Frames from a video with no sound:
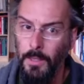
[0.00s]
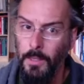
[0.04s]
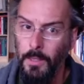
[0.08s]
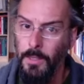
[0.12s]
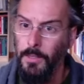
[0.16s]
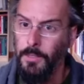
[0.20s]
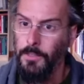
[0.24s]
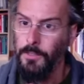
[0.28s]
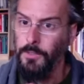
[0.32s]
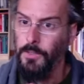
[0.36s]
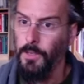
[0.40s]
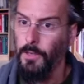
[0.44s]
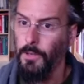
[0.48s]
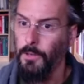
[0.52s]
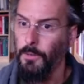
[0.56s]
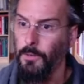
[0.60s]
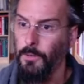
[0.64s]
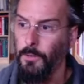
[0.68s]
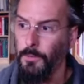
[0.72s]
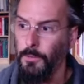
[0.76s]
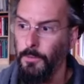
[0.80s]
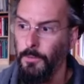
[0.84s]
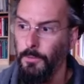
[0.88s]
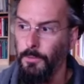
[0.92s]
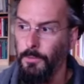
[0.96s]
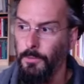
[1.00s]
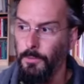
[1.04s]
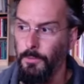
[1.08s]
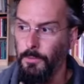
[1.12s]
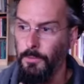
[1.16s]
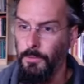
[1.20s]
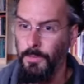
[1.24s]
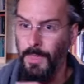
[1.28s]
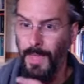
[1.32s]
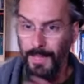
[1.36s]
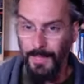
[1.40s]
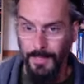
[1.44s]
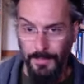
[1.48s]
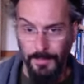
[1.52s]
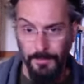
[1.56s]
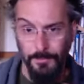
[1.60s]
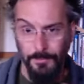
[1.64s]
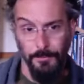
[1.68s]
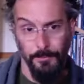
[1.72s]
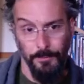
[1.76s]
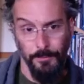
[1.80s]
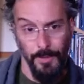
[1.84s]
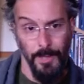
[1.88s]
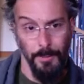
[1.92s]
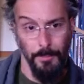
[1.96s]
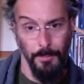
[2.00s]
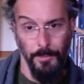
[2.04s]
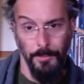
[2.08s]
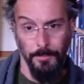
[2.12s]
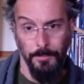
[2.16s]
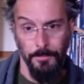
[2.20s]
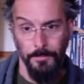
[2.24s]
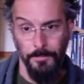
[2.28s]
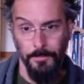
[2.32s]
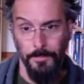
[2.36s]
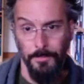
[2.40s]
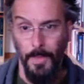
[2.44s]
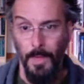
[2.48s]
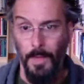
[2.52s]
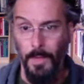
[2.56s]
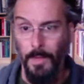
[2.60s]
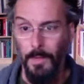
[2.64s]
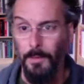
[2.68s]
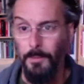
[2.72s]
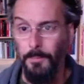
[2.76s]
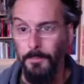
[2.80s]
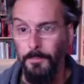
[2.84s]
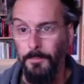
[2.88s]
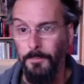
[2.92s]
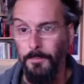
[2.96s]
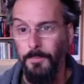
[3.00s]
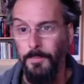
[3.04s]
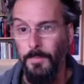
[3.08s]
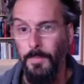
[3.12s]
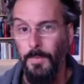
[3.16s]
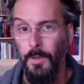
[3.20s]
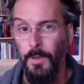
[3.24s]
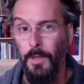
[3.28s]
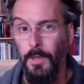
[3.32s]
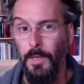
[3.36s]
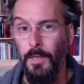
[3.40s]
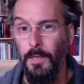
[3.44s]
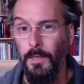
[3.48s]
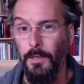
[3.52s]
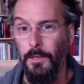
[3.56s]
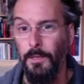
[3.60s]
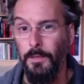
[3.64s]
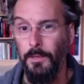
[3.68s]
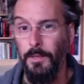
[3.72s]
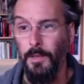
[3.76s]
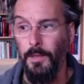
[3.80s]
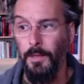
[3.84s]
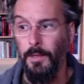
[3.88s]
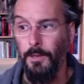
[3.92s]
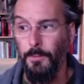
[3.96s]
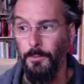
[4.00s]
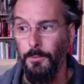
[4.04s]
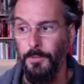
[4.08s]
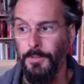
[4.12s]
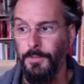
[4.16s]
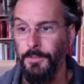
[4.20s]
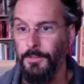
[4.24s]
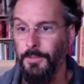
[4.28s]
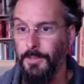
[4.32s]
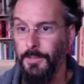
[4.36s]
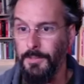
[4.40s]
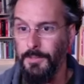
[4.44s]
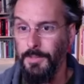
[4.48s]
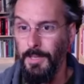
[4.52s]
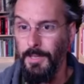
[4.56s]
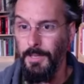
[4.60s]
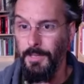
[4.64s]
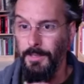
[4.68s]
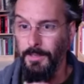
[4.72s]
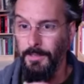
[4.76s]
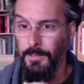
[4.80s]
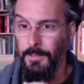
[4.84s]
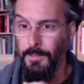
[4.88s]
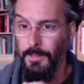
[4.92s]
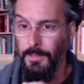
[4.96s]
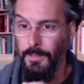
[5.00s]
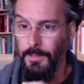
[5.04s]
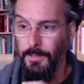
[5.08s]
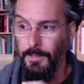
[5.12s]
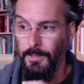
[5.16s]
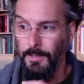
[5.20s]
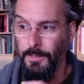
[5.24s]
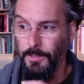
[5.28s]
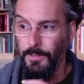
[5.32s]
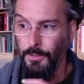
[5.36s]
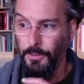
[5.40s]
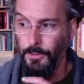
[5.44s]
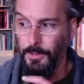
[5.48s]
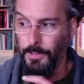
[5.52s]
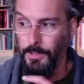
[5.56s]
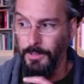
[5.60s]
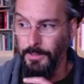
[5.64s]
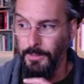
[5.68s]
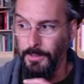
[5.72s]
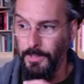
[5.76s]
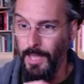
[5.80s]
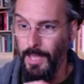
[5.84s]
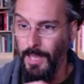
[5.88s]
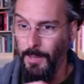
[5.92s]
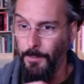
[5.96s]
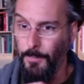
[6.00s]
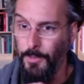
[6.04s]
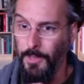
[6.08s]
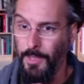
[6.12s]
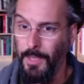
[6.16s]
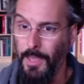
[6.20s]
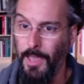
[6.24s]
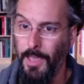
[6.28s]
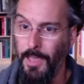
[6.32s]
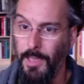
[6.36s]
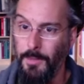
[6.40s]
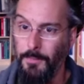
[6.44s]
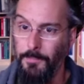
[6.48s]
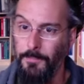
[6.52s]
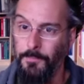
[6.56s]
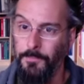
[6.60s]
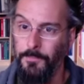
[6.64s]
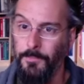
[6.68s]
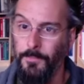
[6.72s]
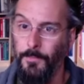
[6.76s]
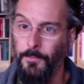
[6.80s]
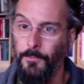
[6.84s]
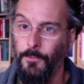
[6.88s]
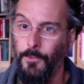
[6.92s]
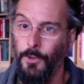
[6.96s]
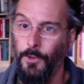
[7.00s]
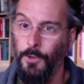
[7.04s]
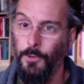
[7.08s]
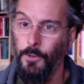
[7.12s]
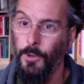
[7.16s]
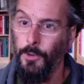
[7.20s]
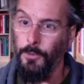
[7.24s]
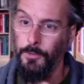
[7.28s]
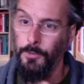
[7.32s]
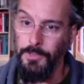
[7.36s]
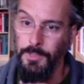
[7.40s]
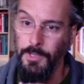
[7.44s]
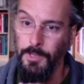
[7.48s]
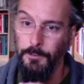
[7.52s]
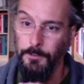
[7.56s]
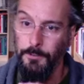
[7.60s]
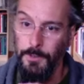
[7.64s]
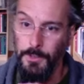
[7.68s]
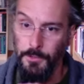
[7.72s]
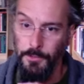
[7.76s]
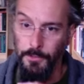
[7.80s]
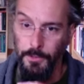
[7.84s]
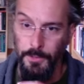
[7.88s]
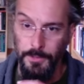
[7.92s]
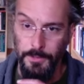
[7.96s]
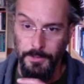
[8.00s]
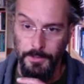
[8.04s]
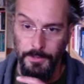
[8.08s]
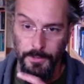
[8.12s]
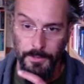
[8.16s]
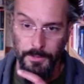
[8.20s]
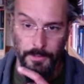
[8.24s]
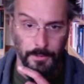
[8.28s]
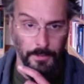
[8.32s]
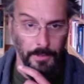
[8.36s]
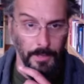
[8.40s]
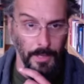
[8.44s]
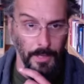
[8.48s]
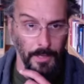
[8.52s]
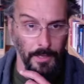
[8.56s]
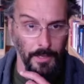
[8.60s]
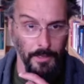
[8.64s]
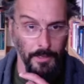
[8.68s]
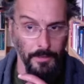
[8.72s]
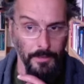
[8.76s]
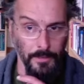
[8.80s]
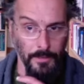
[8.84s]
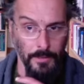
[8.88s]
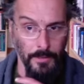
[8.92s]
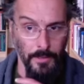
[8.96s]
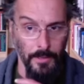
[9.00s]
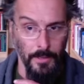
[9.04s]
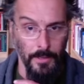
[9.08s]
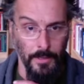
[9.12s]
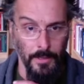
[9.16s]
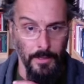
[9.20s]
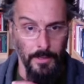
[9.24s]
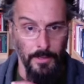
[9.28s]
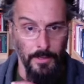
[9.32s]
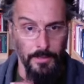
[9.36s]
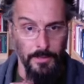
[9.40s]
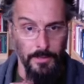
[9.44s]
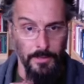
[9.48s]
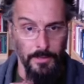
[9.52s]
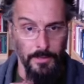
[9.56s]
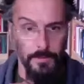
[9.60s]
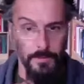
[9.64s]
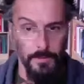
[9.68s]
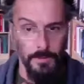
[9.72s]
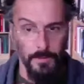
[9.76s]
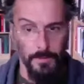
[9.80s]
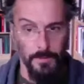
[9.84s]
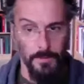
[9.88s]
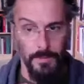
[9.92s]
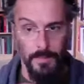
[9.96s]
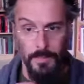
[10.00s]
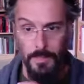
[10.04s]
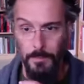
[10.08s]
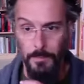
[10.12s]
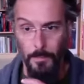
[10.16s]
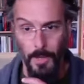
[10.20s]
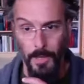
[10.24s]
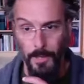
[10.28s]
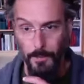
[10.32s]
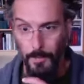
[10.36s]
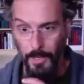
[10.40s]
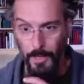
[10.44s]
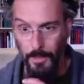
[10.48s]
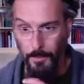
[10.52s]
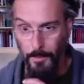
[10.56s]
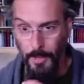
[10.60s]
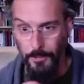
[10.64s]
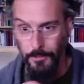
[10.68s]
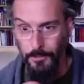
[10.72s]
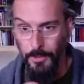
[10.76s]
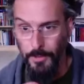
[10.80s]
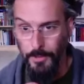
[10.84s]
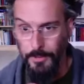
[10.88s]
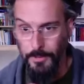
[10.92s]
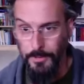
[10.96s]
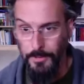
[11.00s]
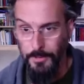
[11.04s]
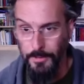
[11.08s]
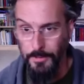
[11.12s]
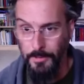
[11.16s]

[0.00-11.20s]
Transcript: So that can flip, which is to say, you can game the game for your own self-interest and succeed by many metrics,